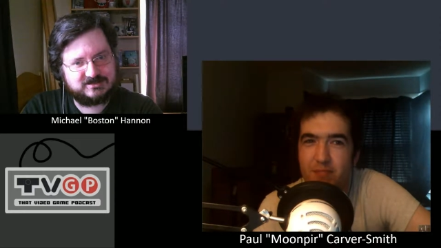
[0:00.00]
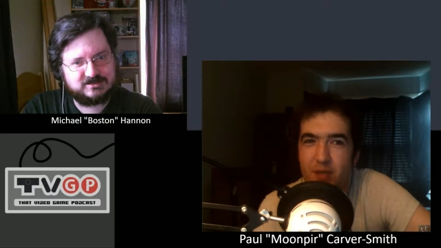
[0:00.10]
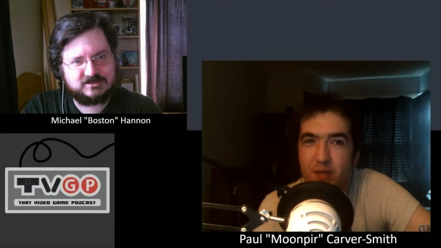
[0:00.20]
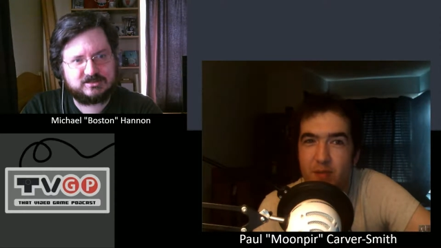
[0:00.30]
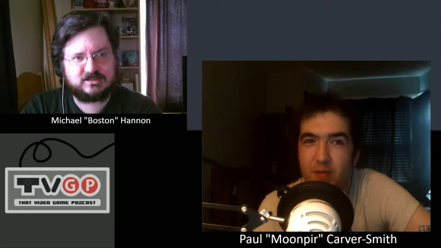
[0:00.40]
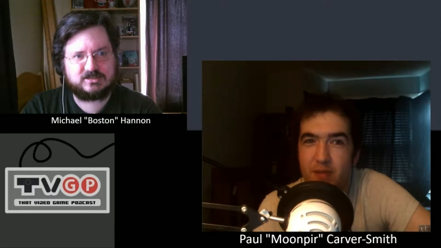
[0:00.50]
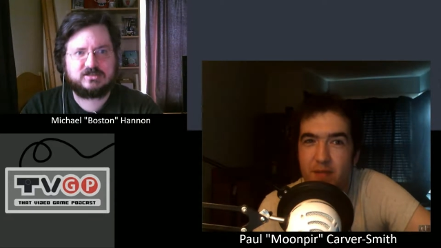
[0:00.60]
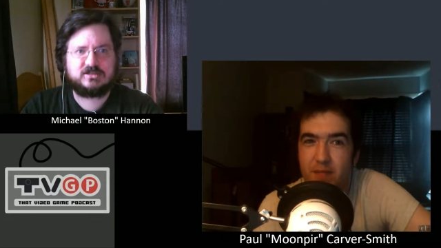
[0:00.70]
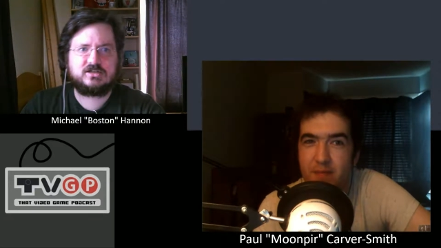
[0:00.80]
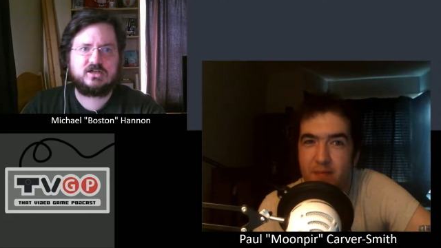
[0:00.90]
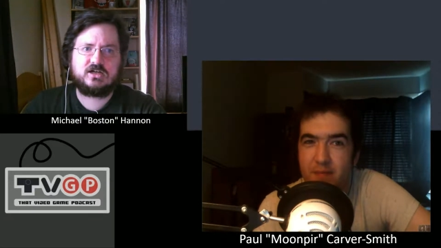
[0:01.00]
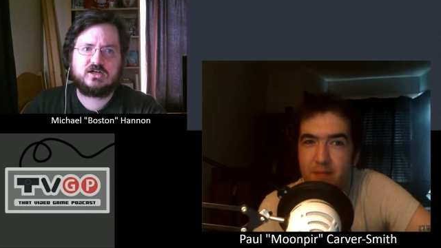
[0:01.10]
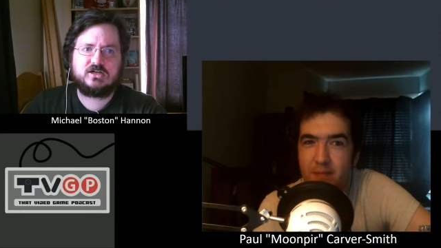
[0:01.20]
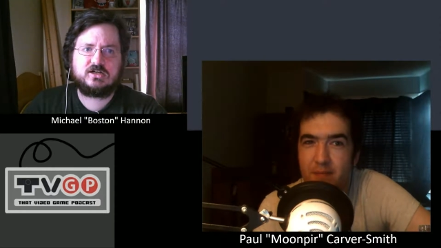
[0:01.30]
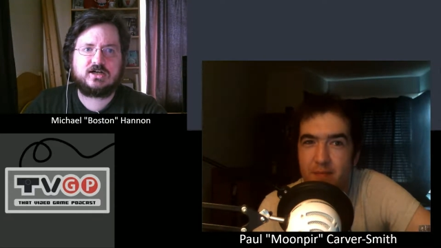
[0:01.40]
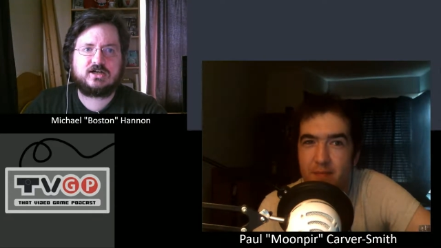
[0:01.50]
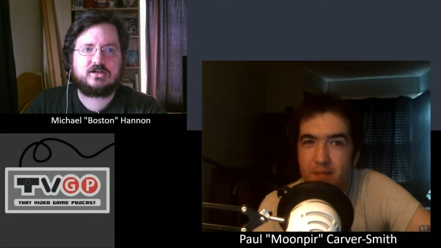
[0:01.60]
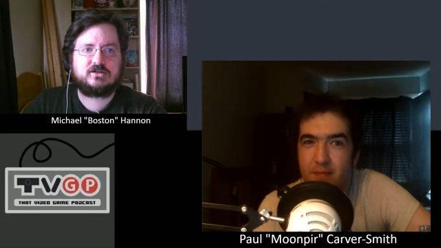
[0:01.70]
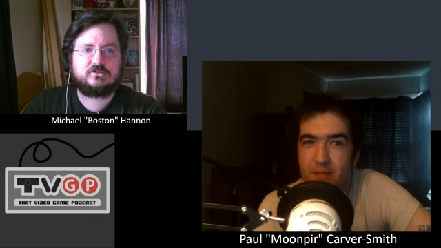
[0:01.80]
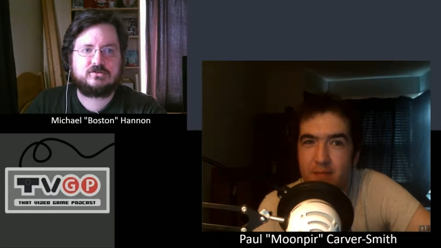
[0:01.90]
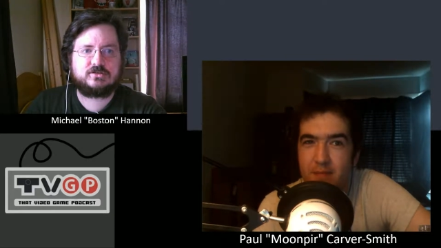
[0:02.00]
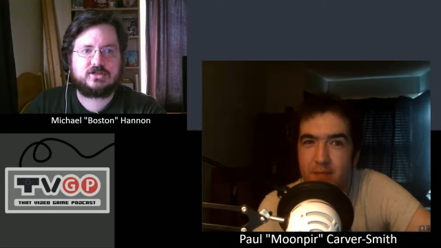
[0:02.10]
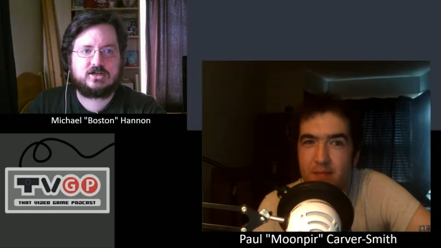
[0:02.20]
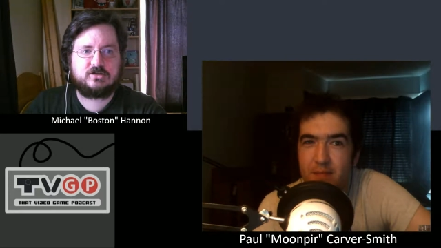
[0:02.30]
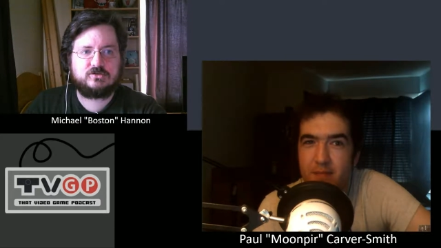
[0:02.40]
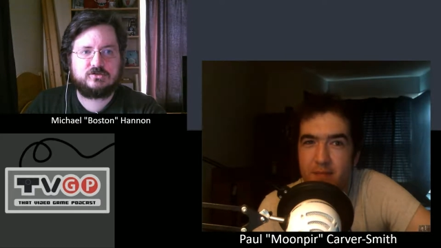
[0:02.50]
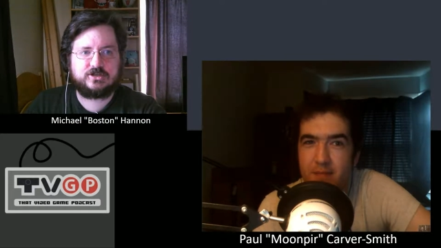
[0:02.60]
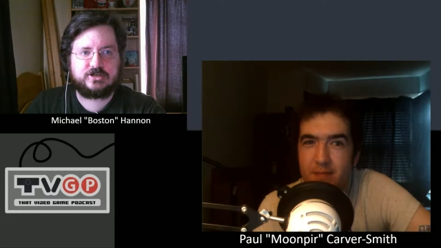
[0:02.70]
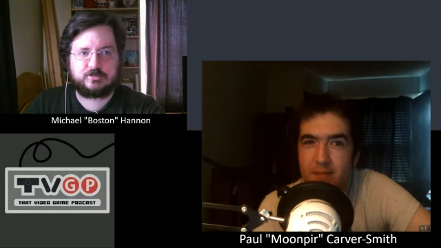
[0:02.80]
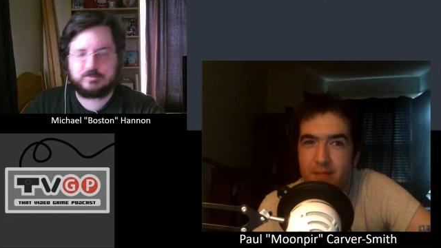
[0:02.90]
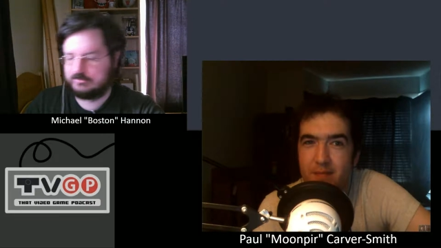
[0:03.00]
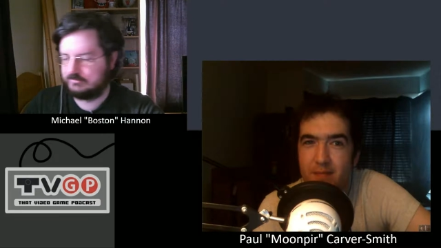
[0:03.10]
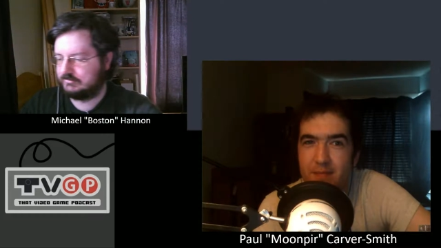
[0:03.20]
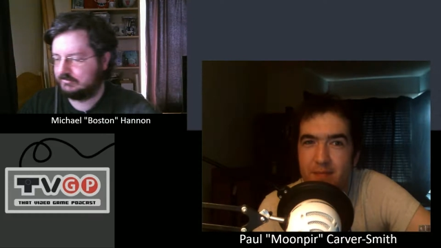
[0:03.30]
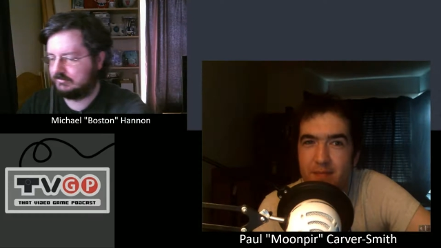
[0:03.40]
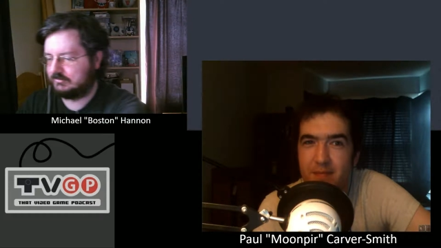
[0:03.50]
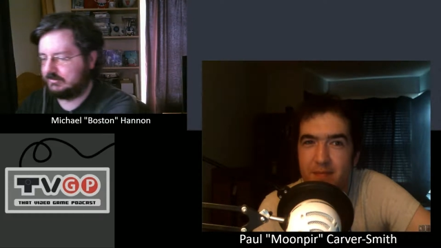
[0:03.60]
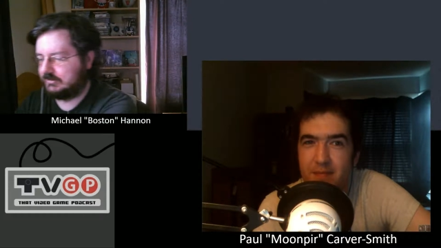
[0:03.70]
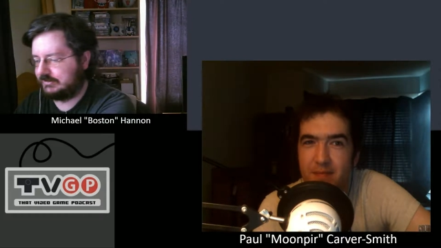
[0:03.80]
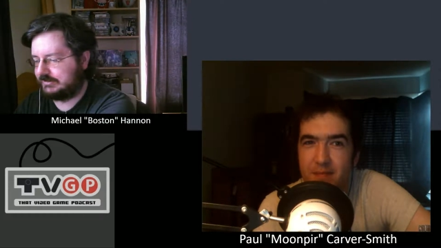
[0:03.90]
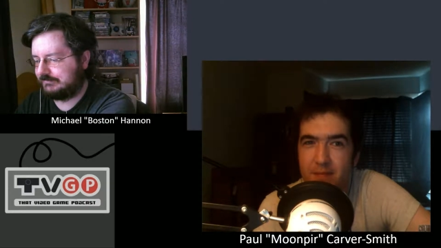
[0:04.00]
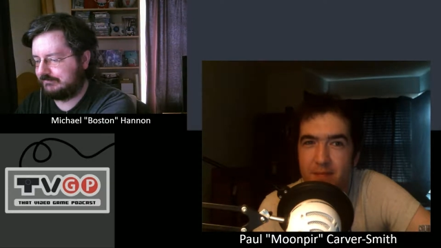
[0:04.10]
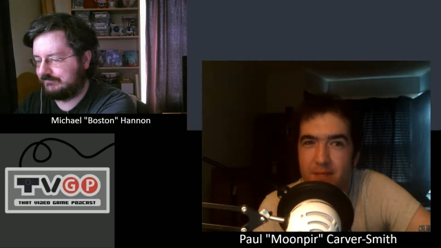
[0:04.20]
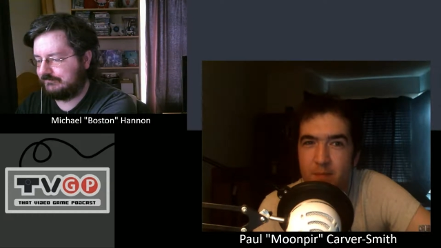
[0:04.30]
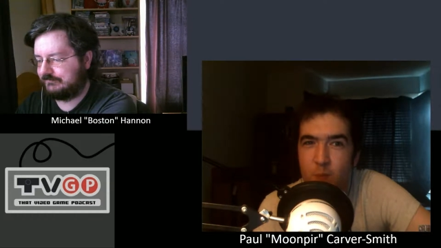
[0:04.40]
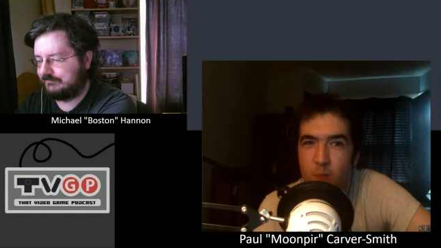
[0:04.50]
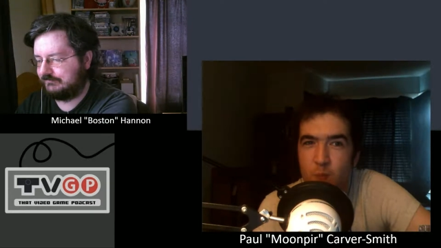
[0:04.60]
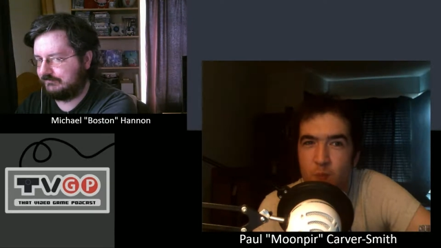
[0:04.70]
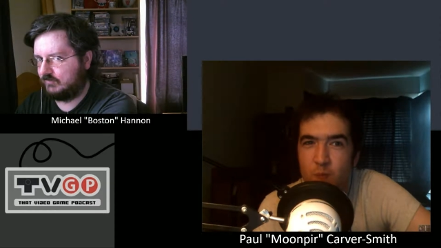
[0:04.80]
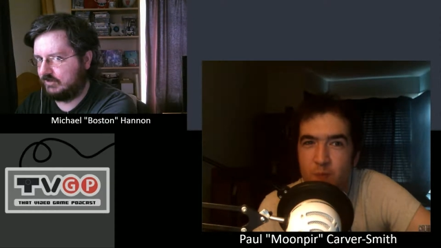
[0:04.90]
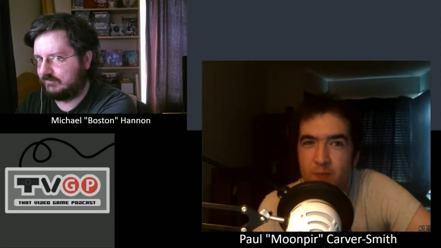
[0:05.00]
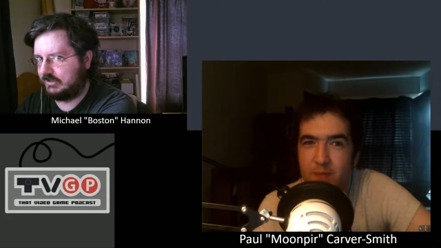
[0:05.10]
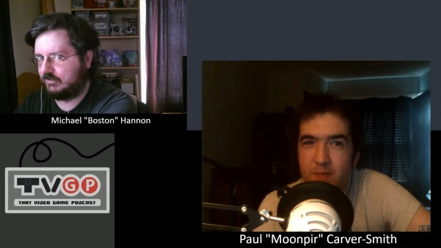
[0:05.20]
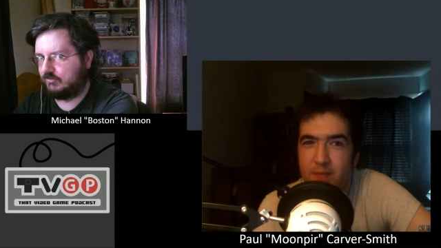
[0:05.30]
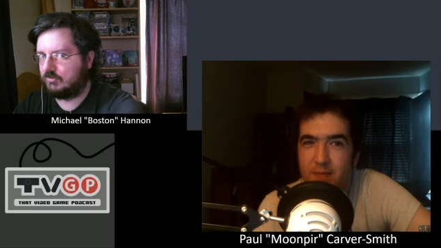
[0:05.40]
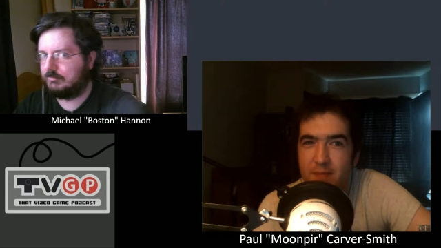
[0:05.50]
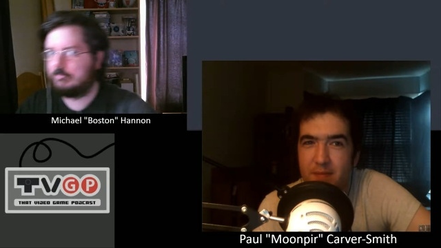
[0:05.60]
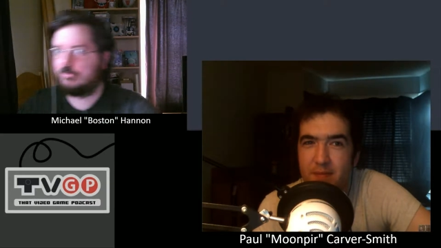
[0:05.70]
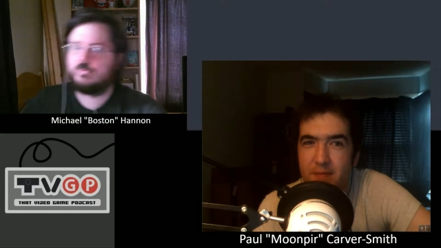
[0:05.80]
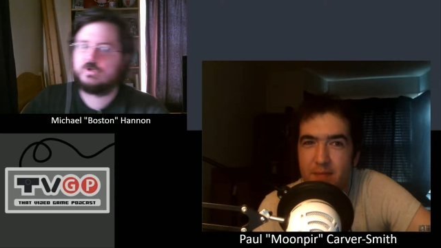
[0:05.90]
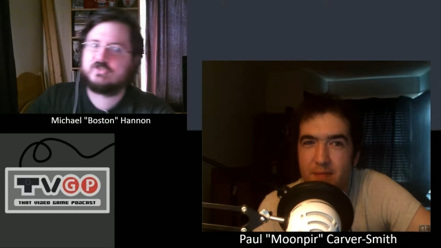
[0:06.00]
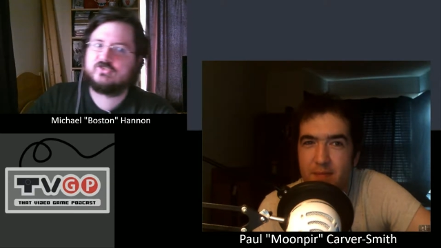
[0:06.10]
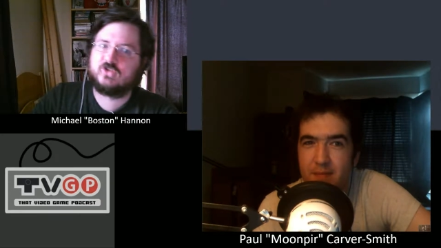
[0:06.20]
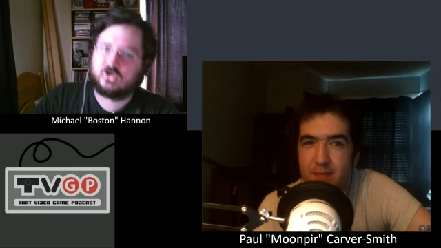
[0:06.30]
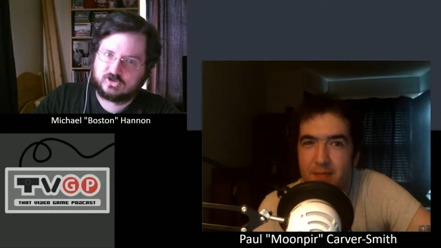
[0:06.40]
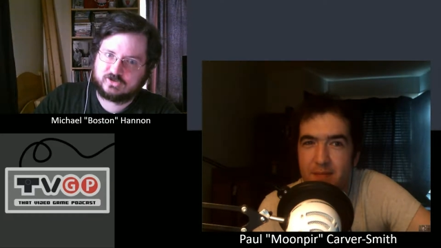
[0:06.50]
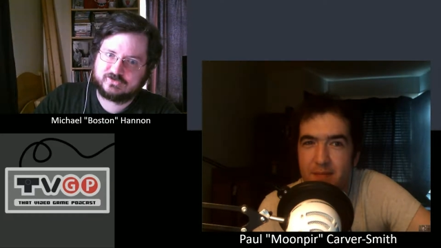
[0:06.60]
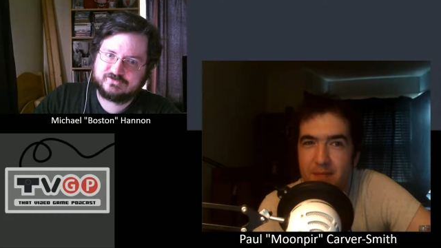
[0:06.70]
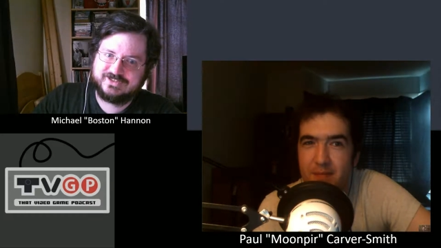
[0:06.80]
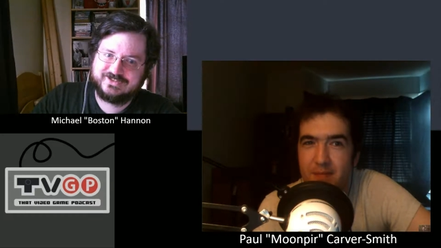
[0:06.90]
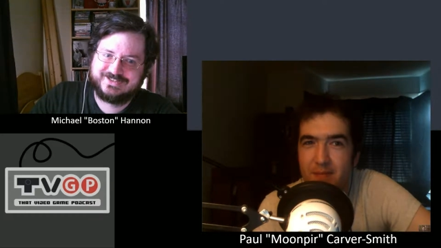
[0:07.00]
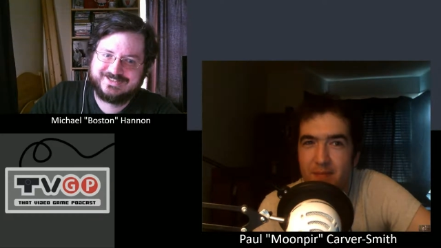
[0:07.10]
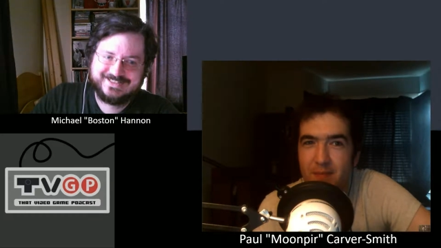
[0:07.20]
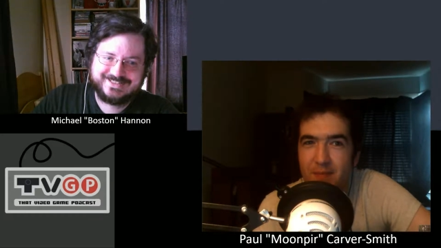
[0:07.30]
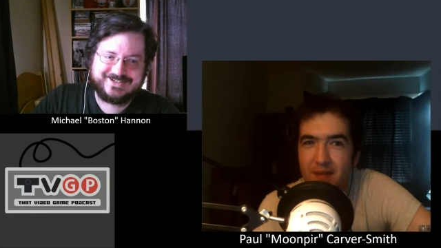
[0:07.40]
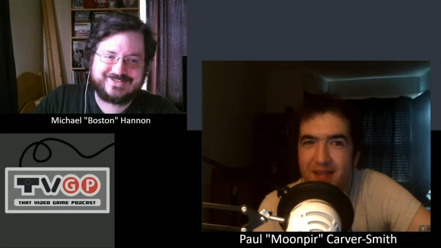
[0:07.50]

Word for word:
Speaker 1: possibly.
Speaker 2: Uh, I'll I'll look it up um, if I can remember what it's called, because